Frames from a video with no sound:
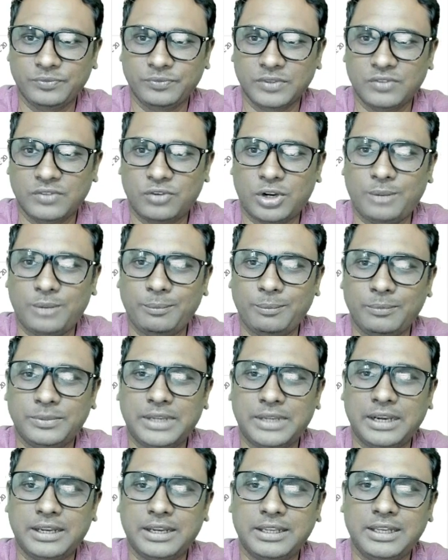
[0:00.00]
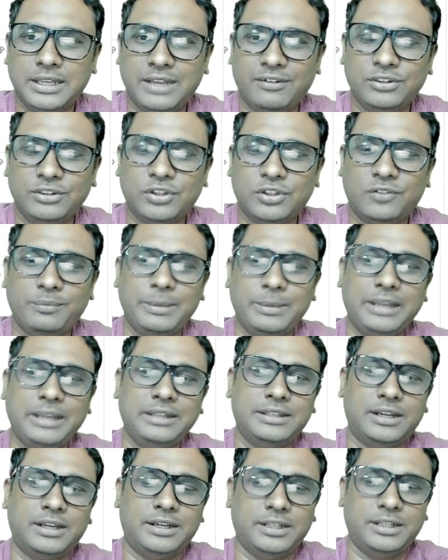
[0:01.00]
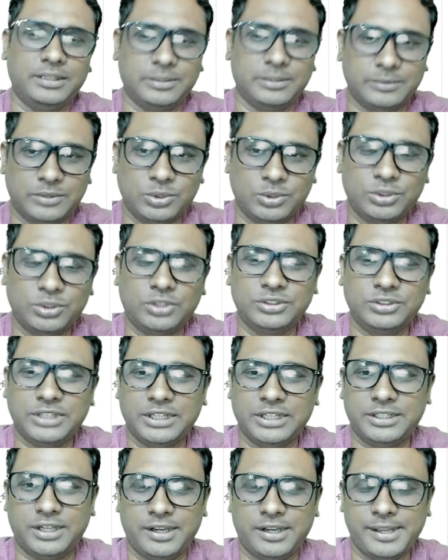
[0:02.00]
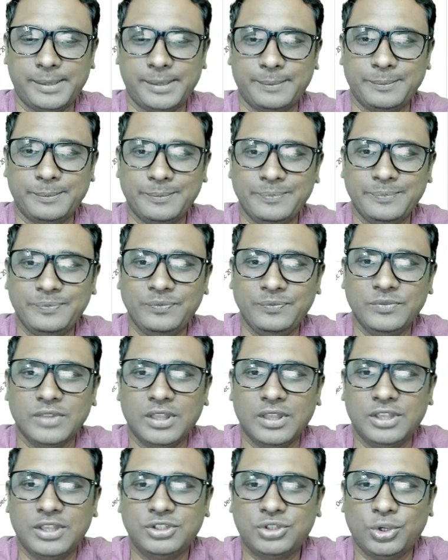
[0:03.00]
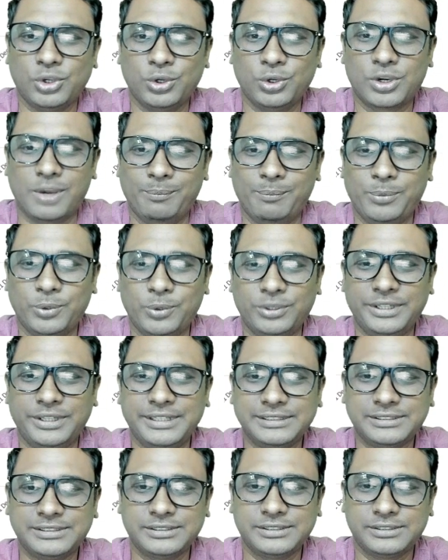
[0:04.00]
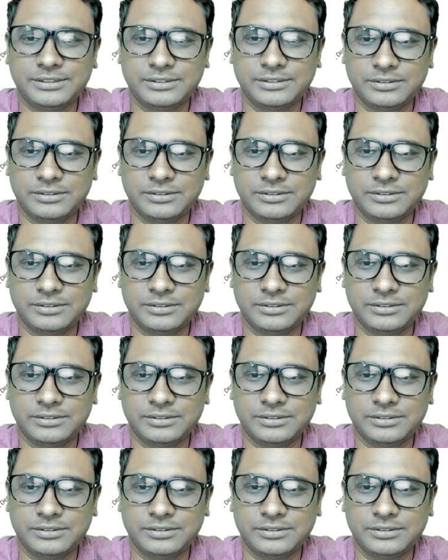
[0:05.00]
from 11th of May 2013. So you compute this,